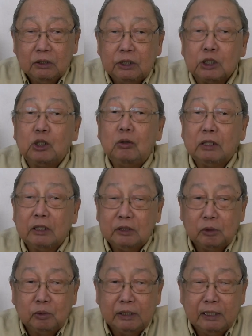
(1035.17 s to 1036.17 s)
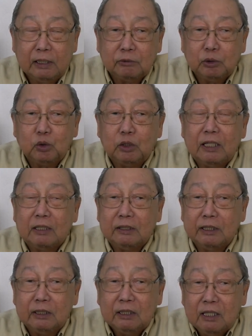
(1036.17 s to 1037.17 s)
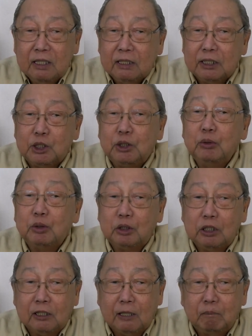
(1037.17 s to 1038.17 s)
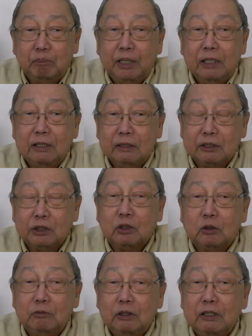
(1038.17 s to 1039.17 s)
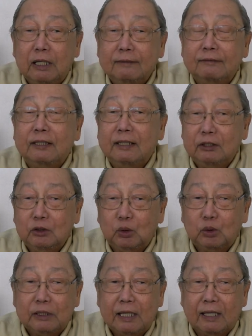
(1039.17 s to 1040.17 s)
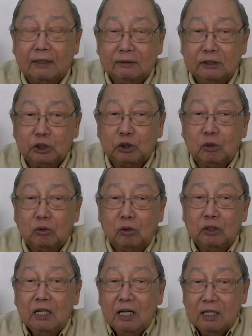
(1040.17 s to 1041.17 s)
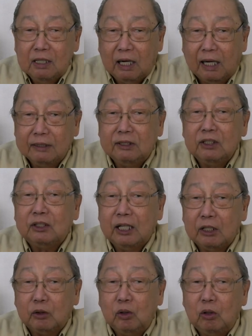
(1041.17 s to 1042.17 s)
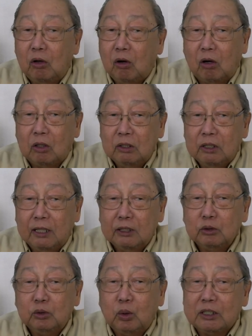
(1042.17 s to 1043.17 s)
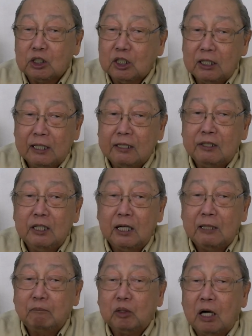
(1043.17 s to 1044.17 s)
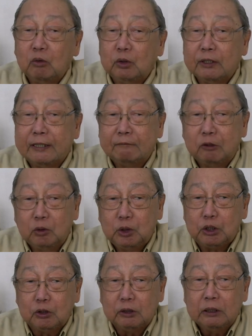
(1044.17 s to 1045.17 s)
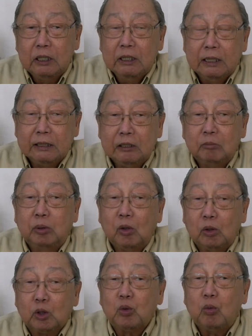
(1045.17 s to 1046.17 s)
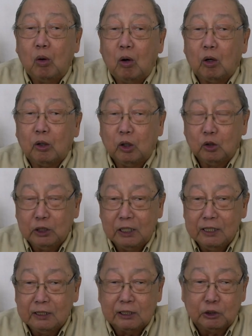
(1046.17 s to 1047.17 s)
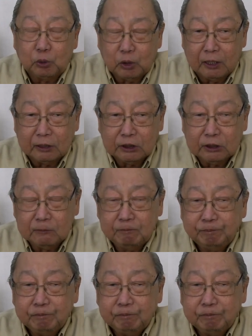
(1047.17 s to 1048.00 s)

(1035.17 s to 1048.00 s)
Just look at the way how Duterte has used the campaign against COVID-19 to enact the so-called anti-terror law and to escalate the armed counter-revolution and the bogus war on illegal drugs.